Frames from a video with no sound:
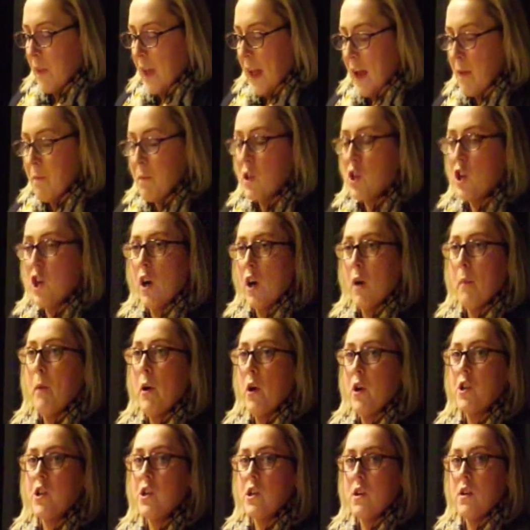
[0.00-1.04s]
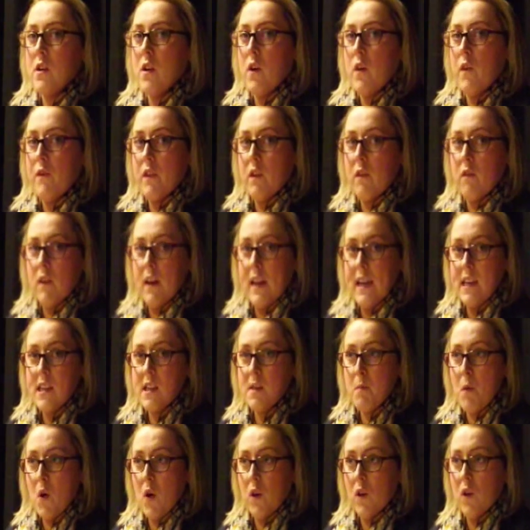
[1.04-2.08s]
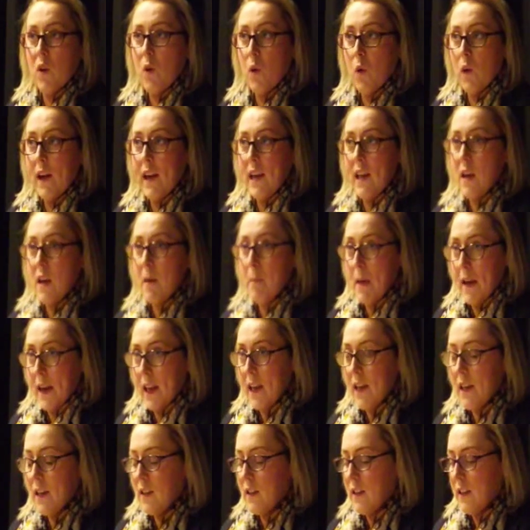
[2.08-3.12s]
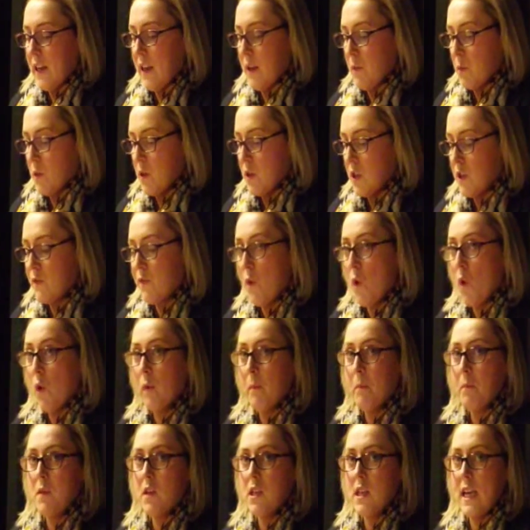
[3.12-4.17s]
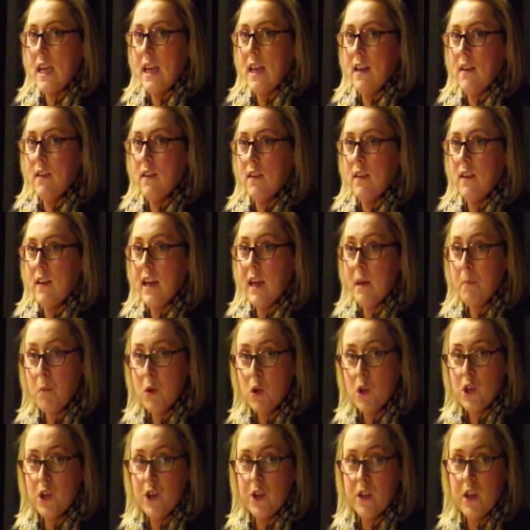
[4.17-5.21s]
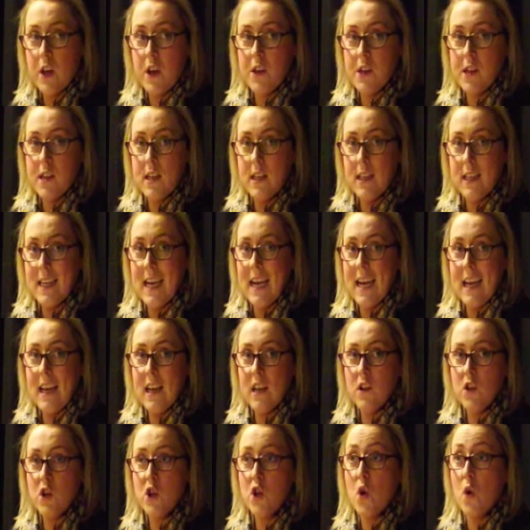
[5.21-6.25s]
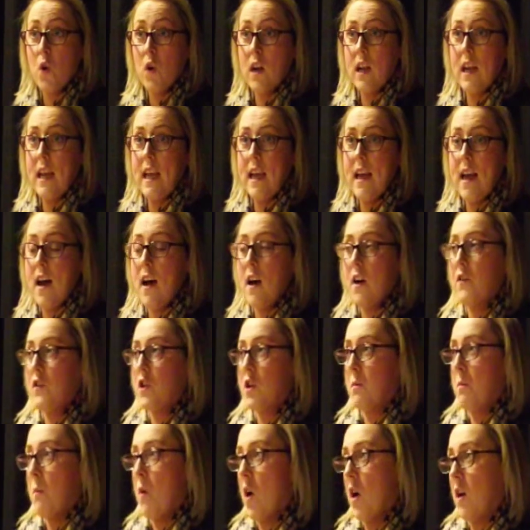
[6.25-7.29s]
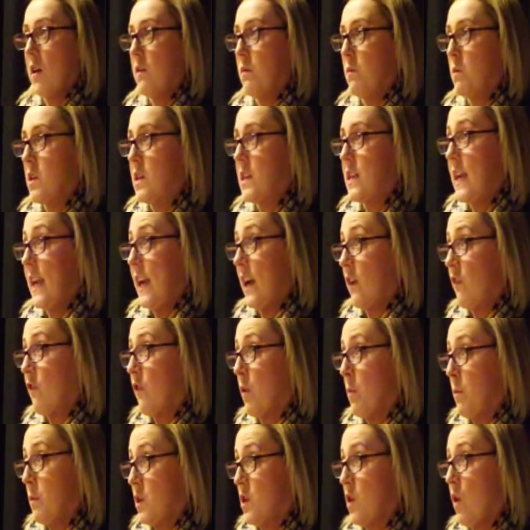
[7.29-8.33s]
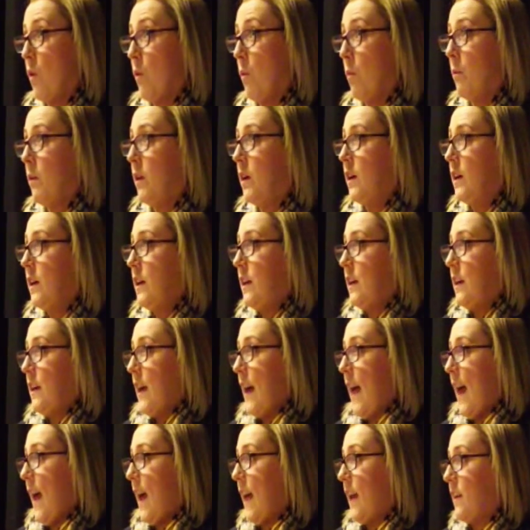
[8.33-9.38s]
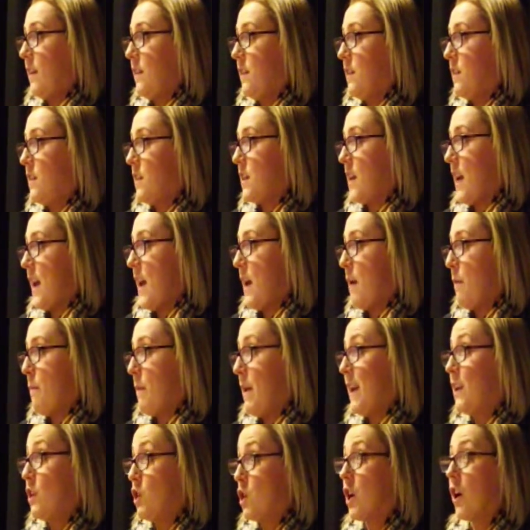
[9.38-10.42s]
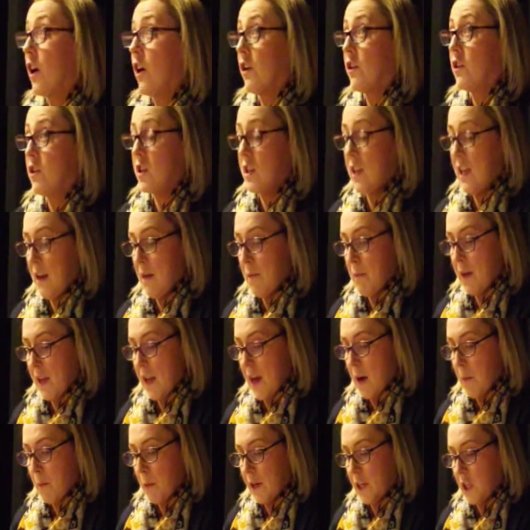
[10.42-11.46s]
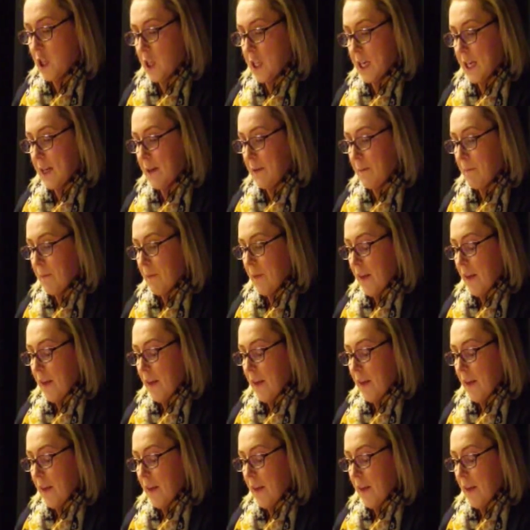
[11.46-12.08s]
I'm the chairperson of the Release Martin Corey Committee. It was formed in April 2010, shortly after Martin was taken from his home and interned in the Galway jail.